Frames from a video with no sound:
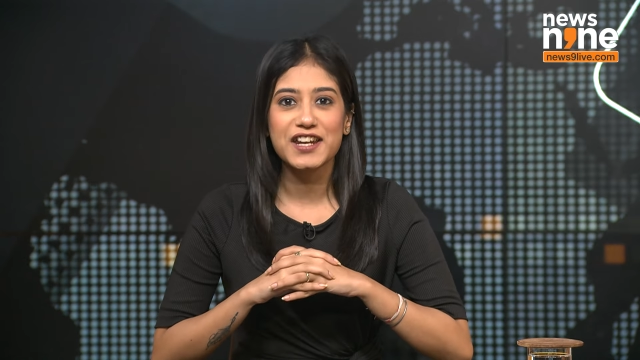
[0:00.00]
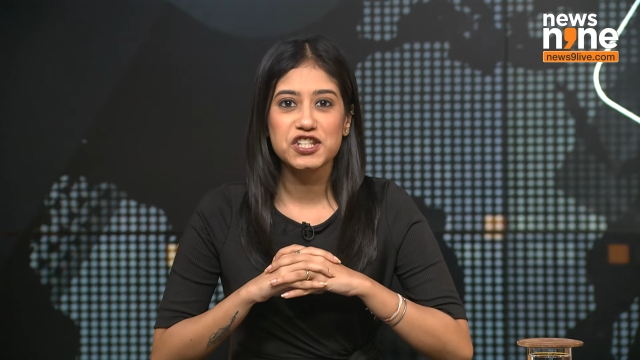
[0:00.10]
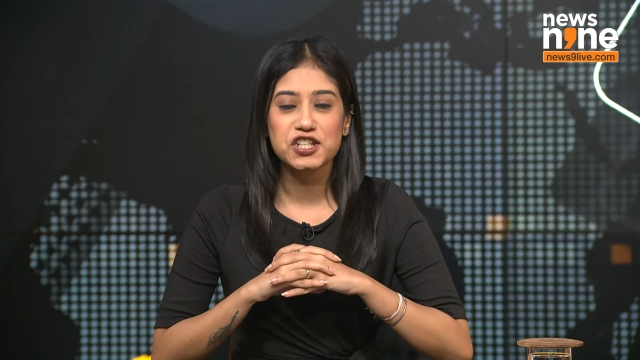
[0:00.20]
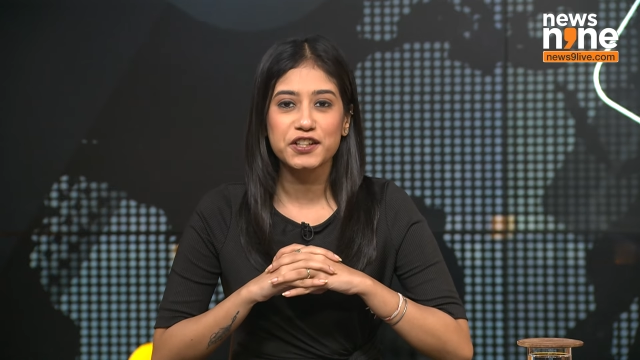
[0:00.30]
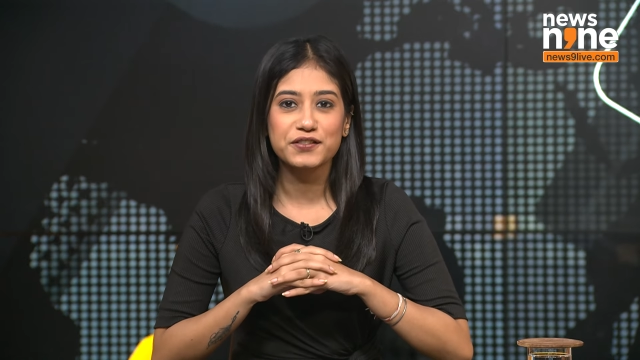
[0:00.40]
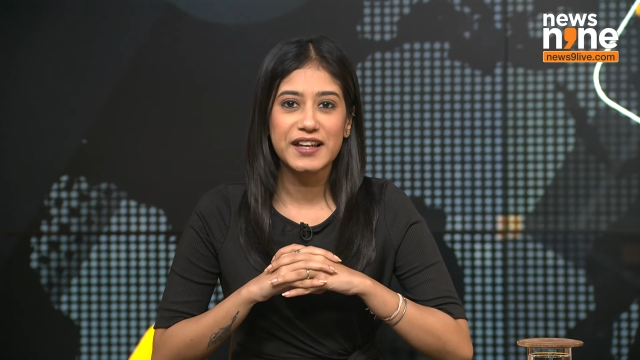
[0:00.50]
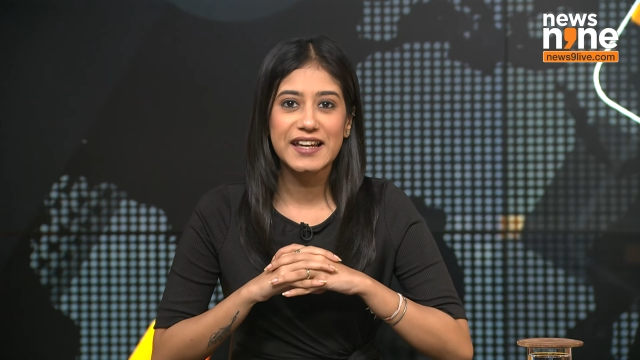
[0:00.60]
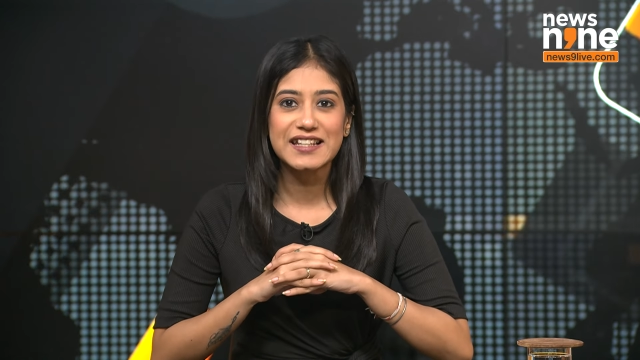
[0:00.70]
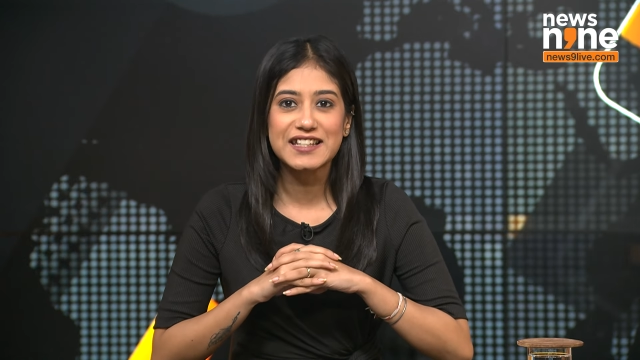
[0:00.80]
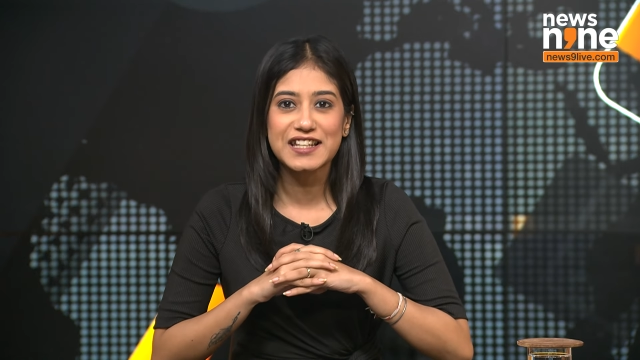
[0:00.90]
edition of the
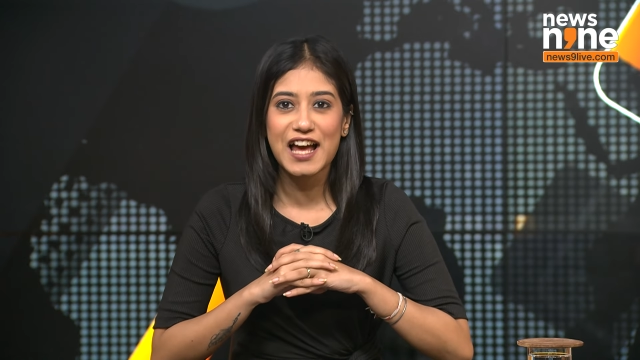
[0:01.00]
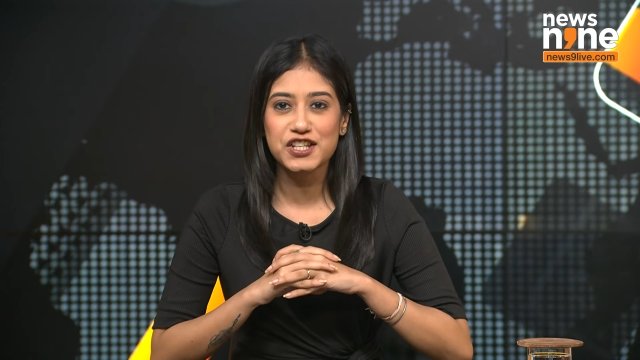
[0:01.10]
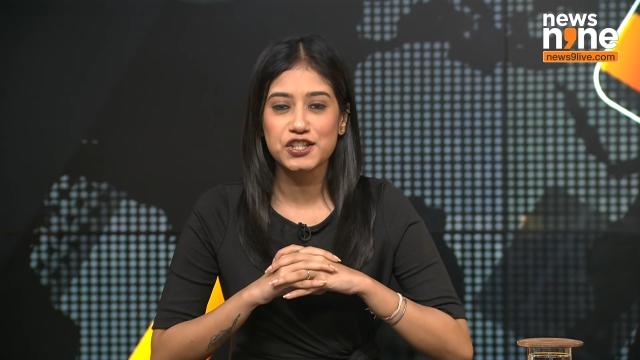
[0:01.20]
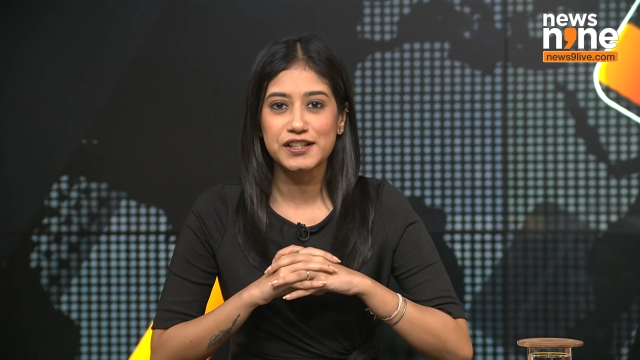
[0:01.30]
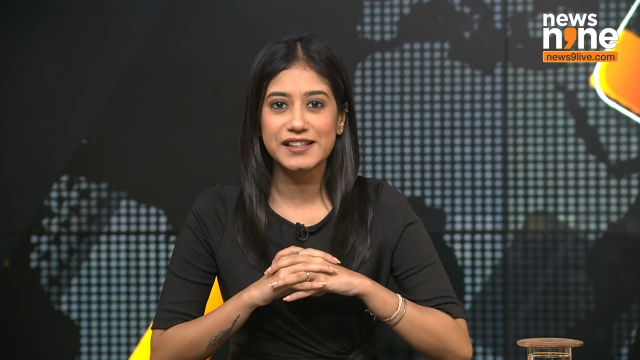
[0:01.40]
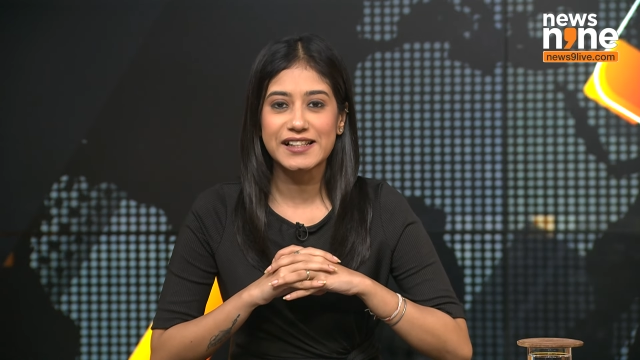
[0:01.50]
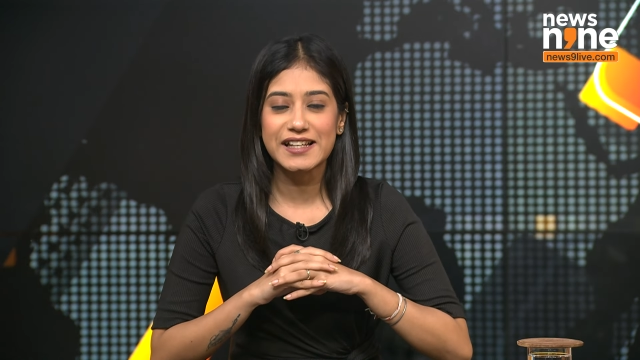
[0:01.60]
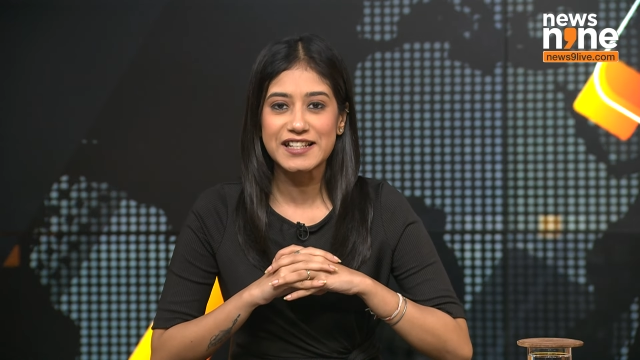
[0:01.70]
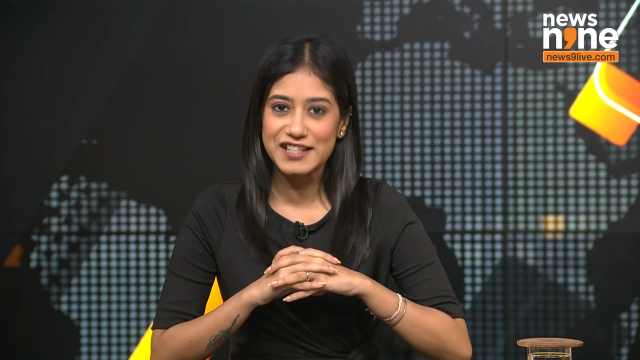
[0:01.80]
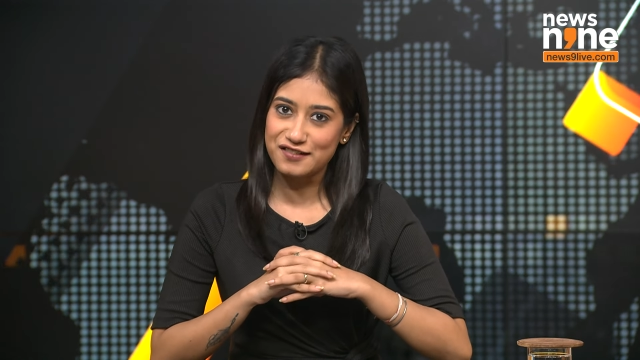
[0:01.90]
International
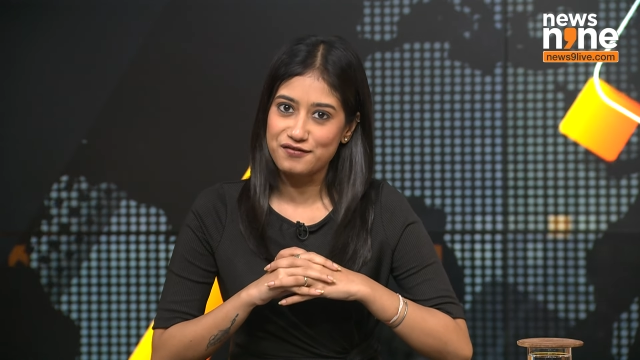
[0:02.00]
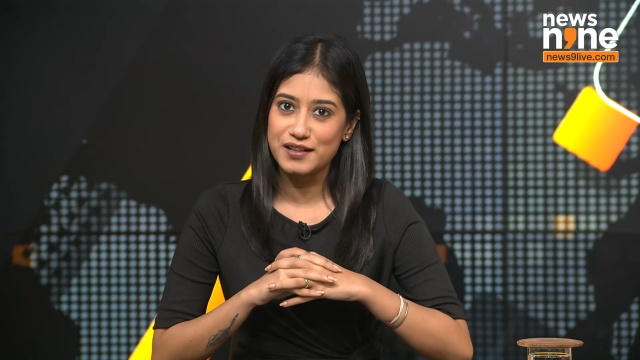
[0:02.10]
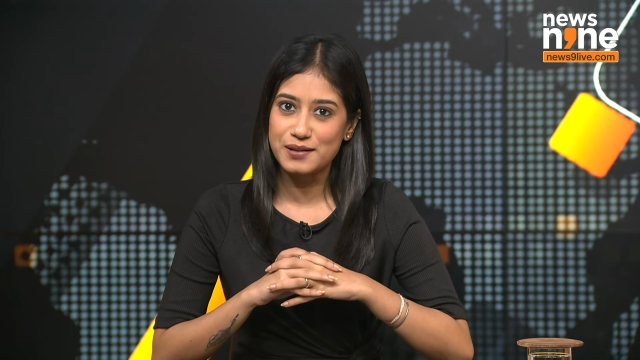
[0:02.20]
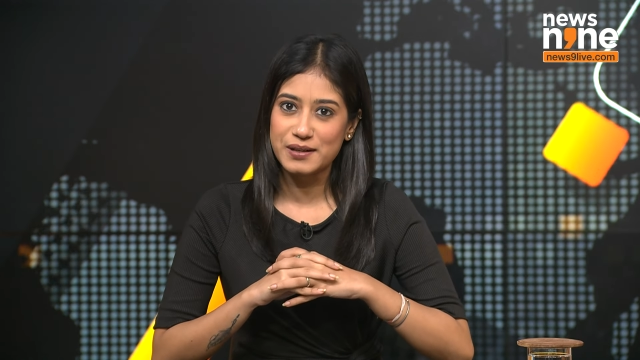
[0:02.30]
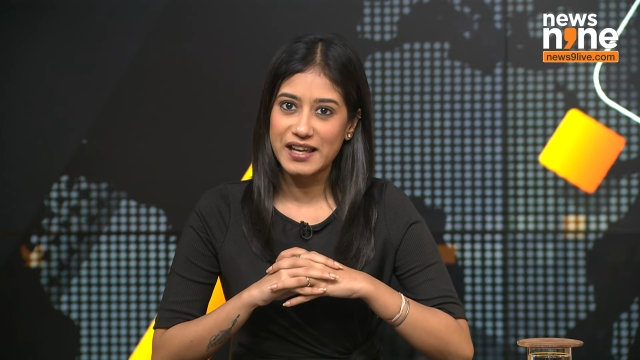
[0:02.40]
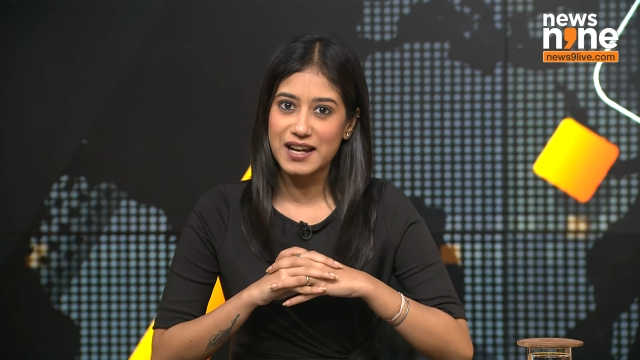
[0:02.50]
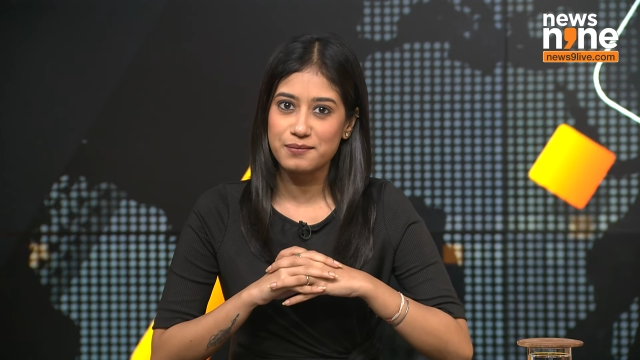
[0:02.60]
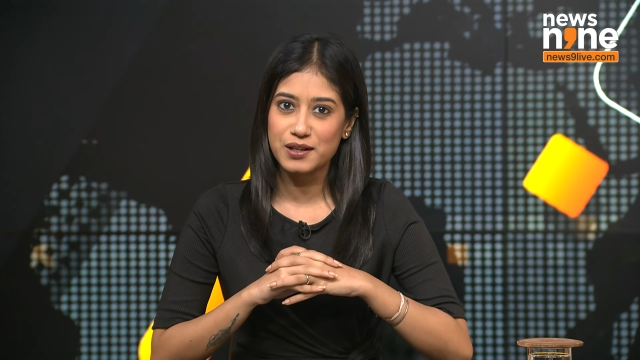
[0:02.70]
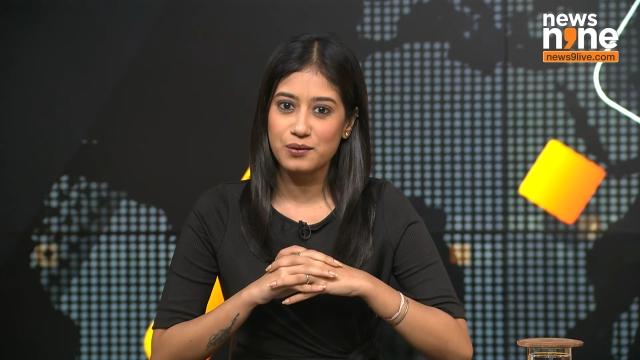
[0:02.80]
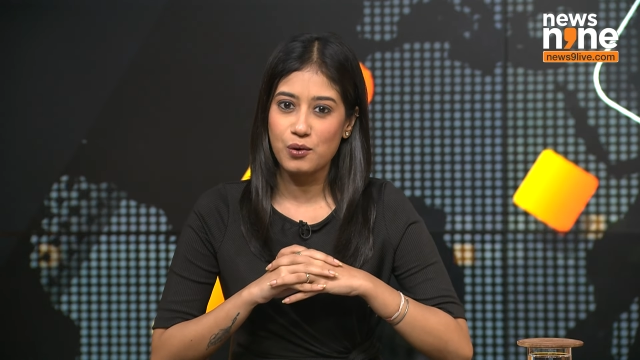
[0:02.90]
Indian Film
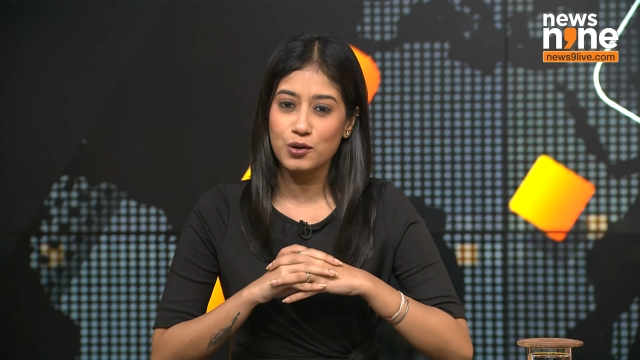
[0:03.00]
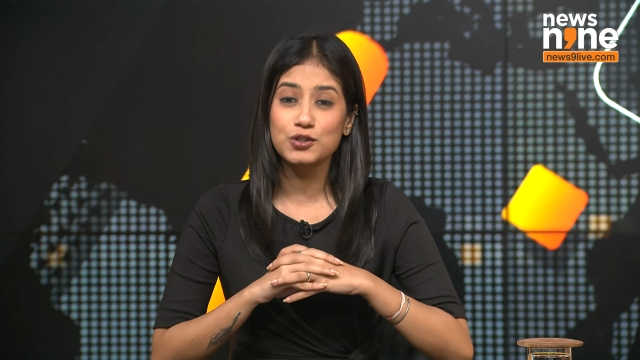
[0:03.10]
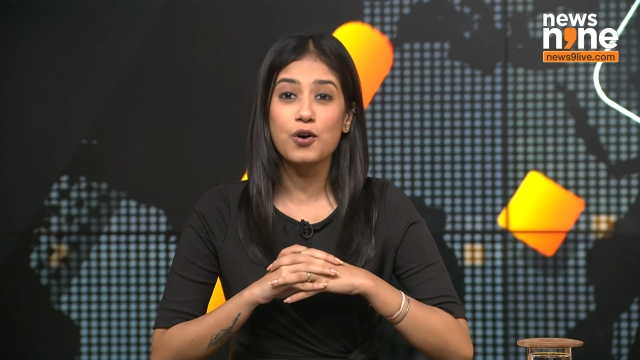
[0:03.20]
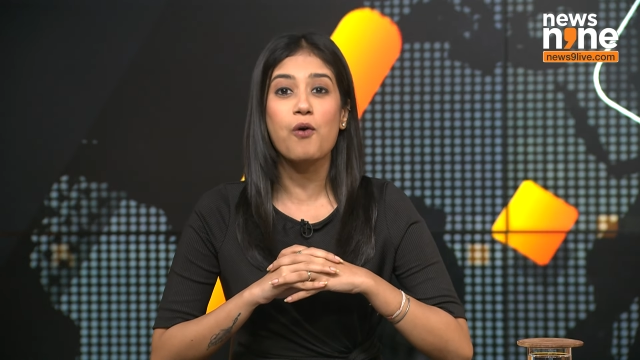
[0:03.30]
Academy Awards,